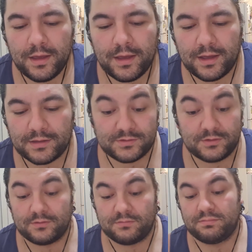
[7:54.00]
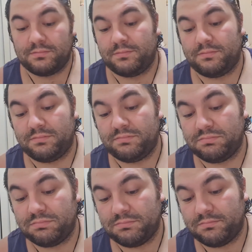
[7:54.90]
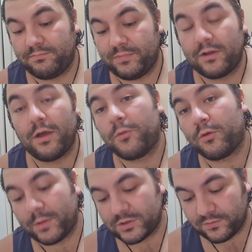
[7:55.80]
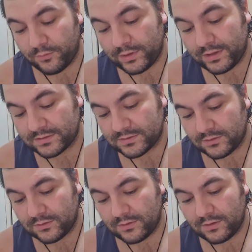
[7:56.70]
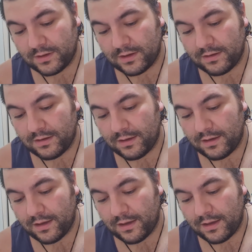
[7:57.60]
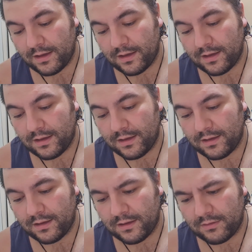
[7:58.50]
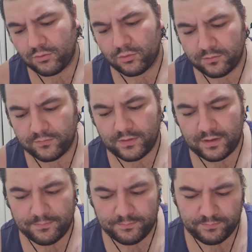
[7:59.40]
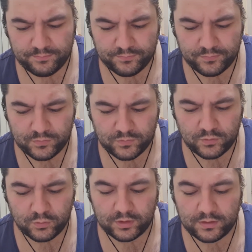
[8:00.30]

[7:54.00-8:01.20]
I'm not much of a reader, so I sort of took